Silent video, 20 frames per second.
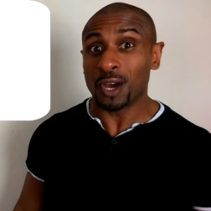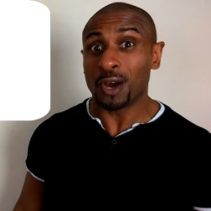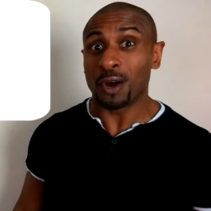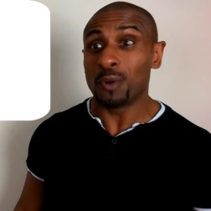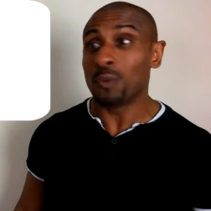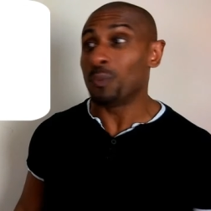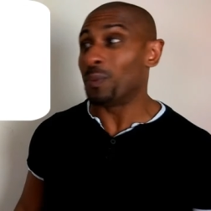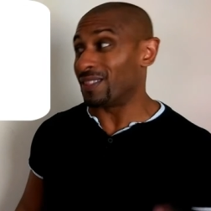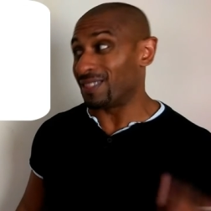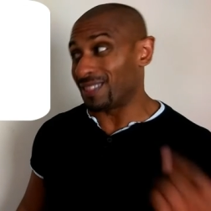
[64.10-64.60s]

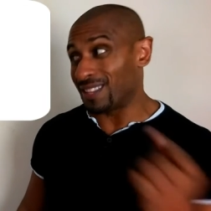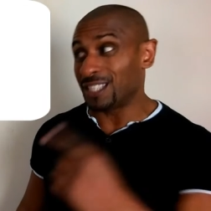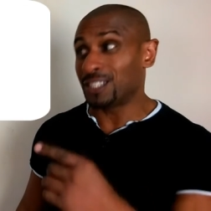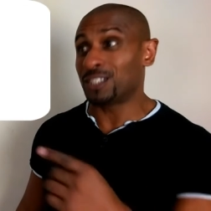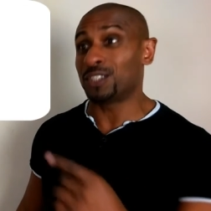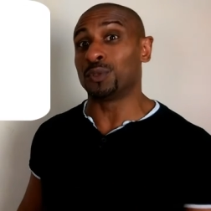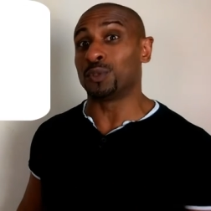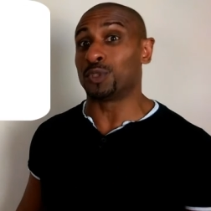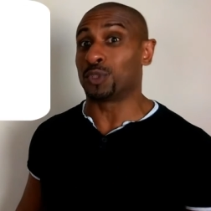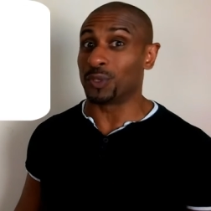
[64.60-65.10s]
go when
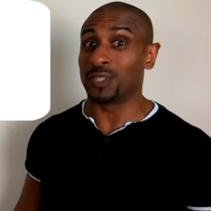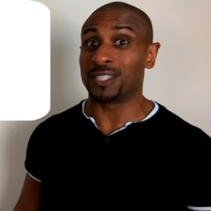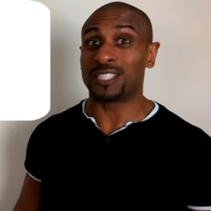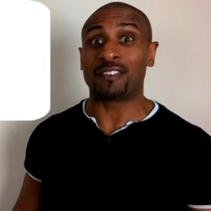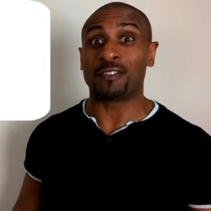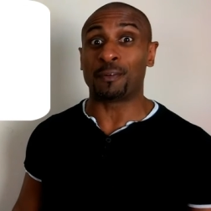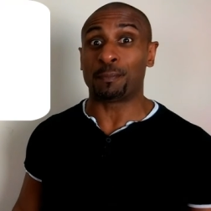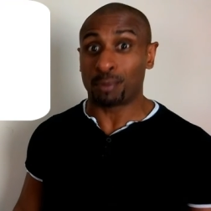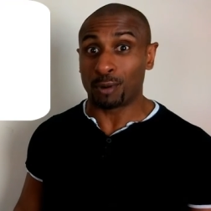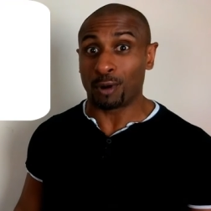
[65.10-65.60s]
these two
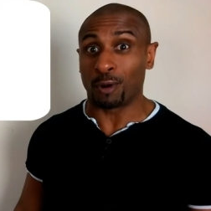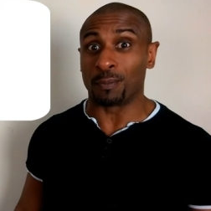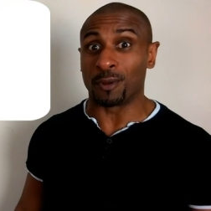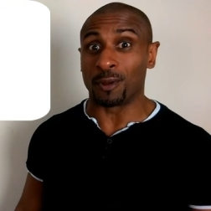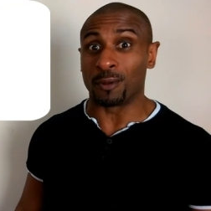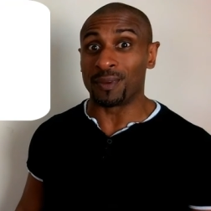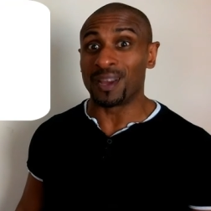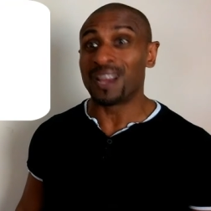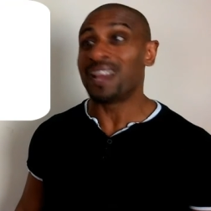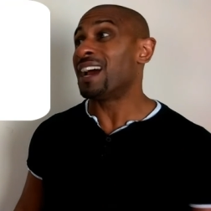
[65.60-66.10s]
joints have a
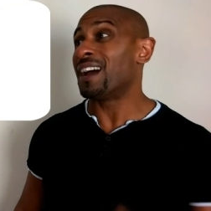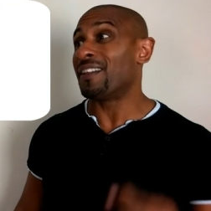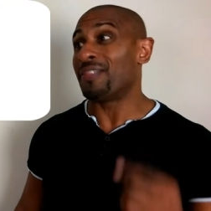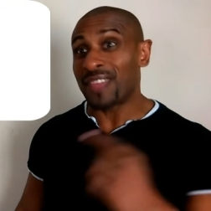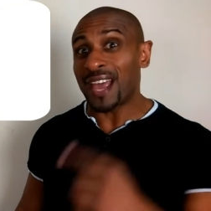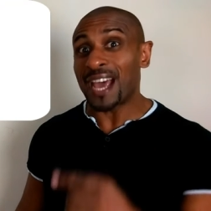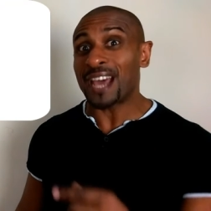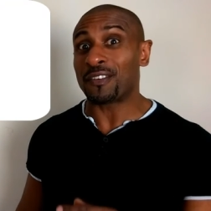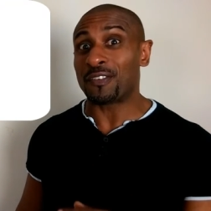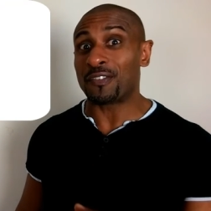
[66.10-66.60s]
problem,
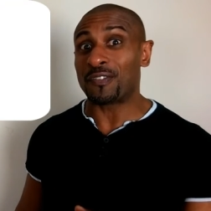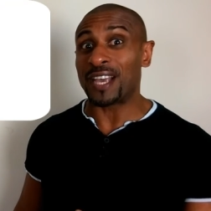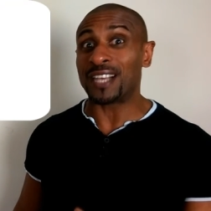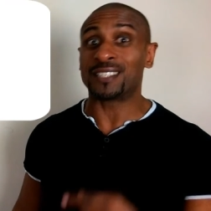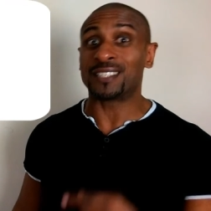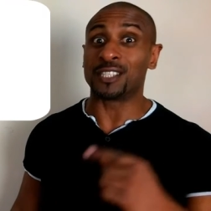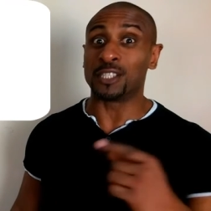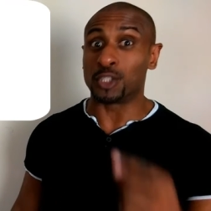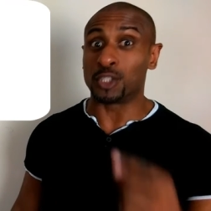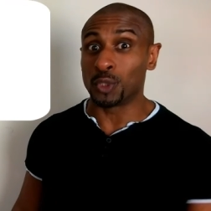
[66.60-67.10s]
and that
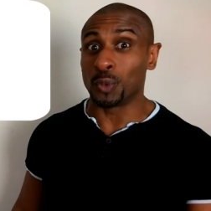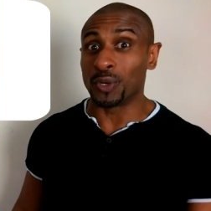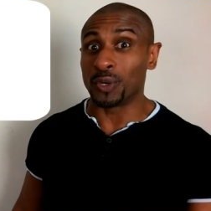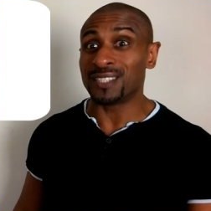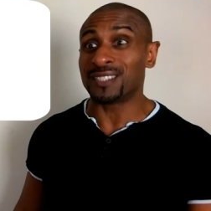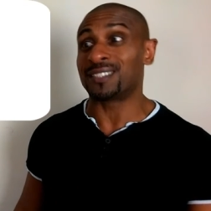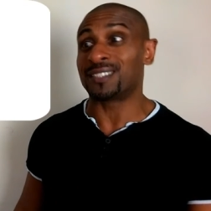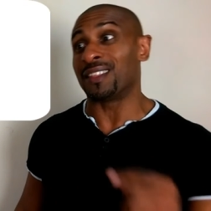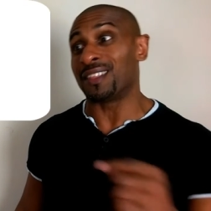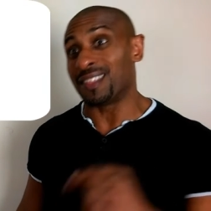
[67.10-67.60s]
affects the
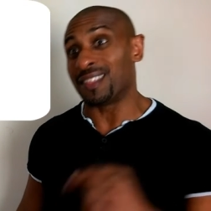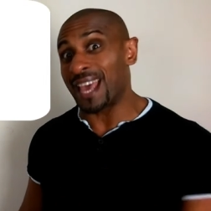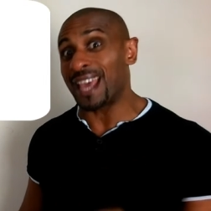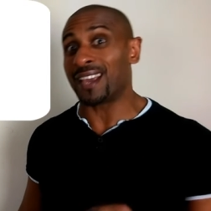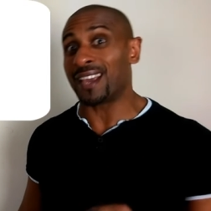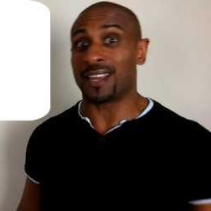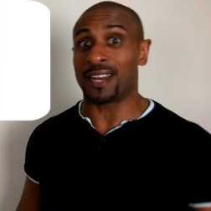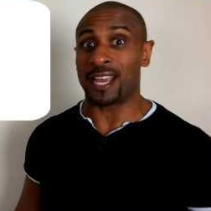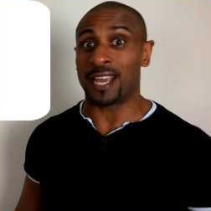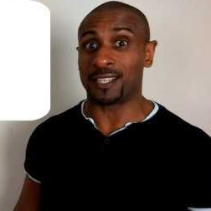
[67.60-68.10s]
joints that
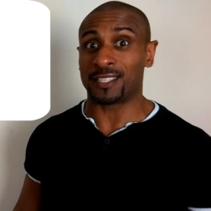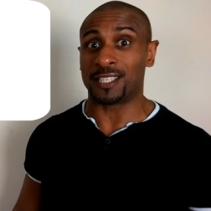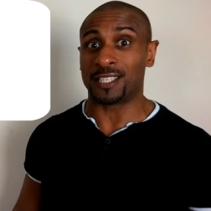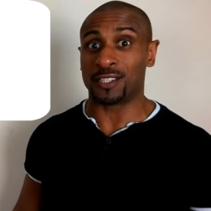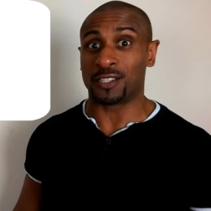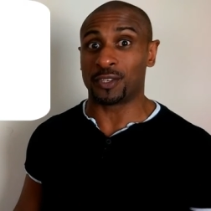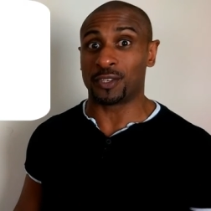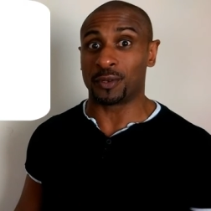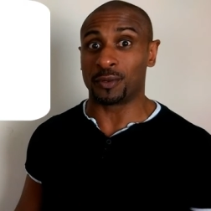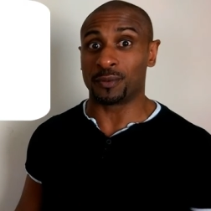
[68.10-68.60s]
they're
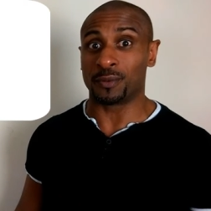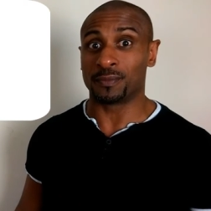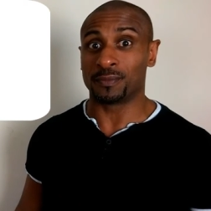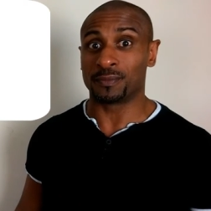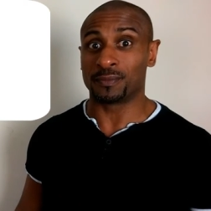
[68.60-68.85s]
connected to.